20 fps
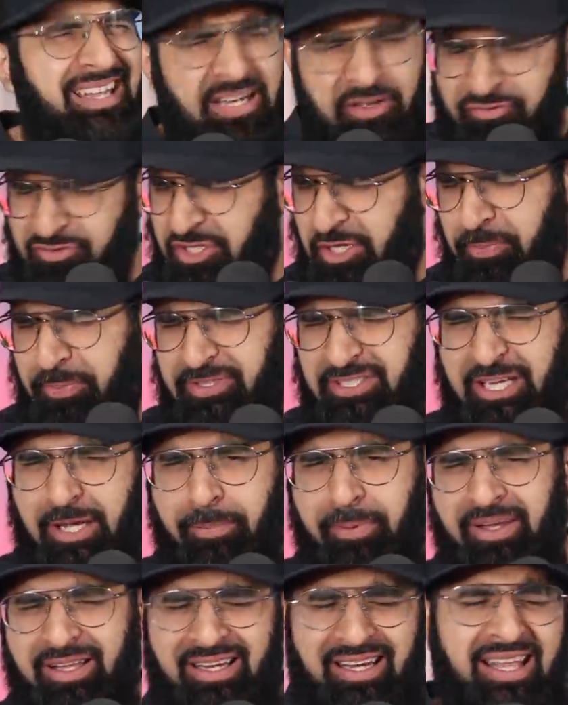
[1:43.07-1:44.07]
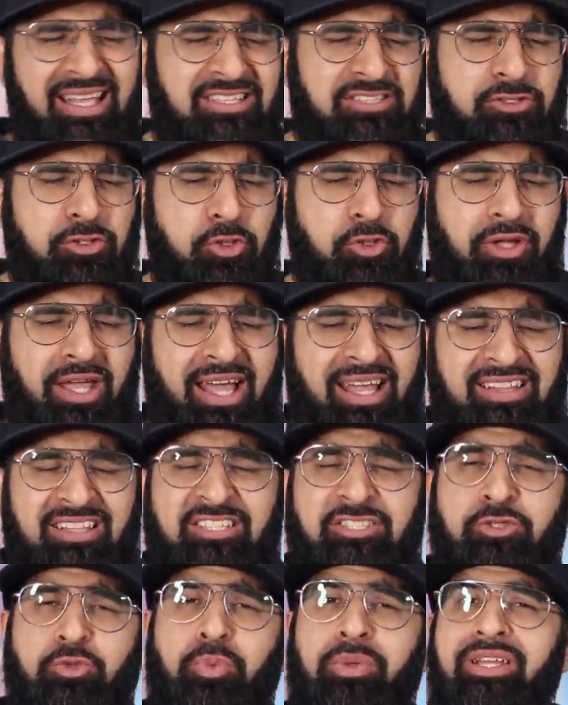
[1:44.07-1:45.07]
Enough jibber jabber, let's look at
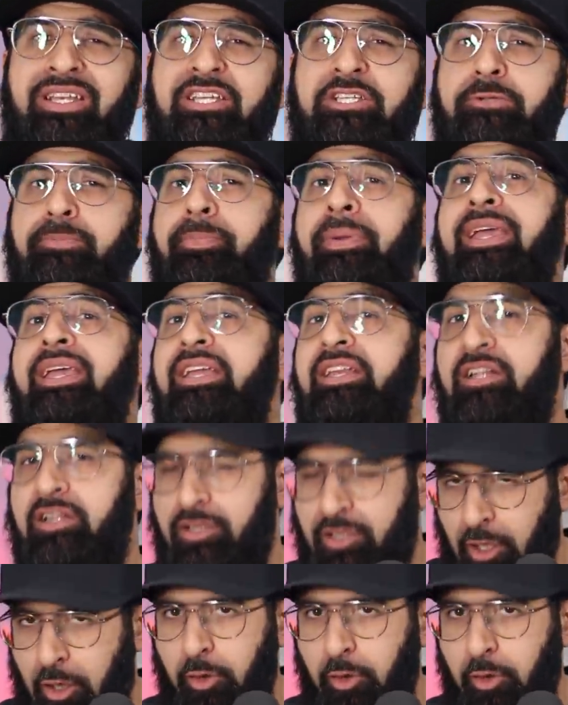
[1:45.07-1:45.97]
the Swedish Penal